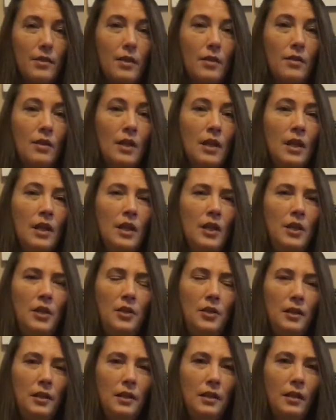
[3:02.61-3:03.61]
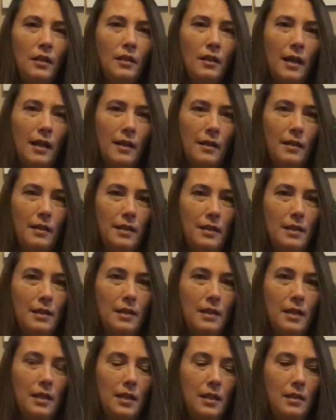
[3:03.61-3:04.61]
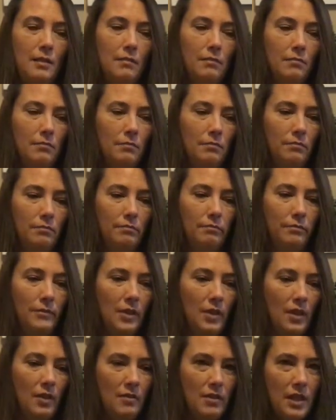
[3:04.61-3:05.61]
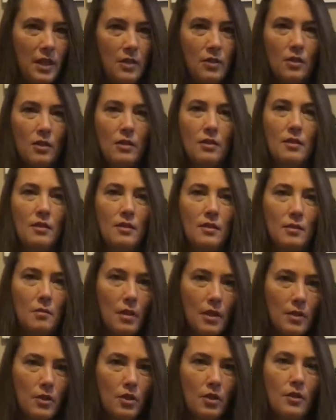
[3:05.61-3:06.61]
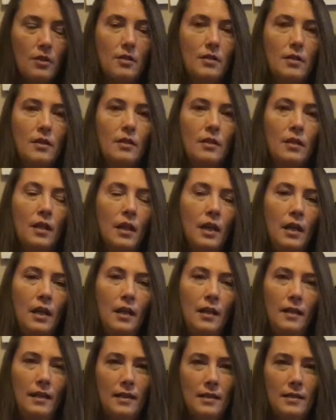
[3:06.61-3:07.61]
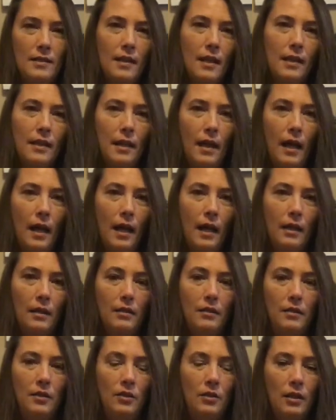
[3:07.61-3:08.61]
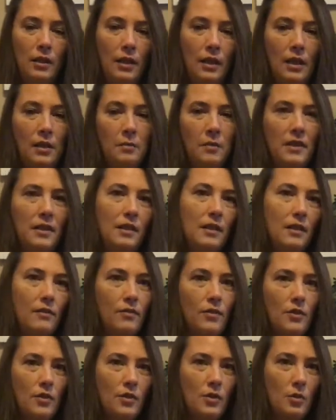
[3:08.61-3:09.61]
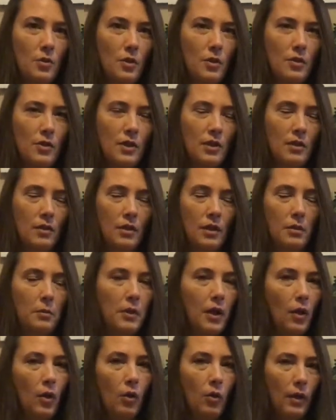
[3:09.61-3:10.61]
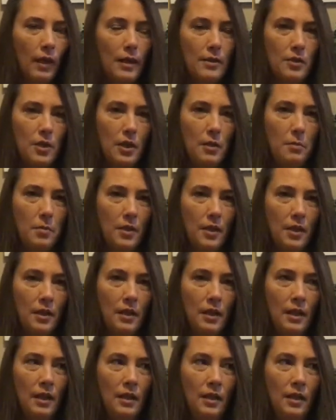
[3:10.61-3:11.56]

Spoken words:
So you can get a lot of the Disney, t-shirts and sweatshirts and things like that. You can get them at the different stores, and they're going to be a whole lot cheaper.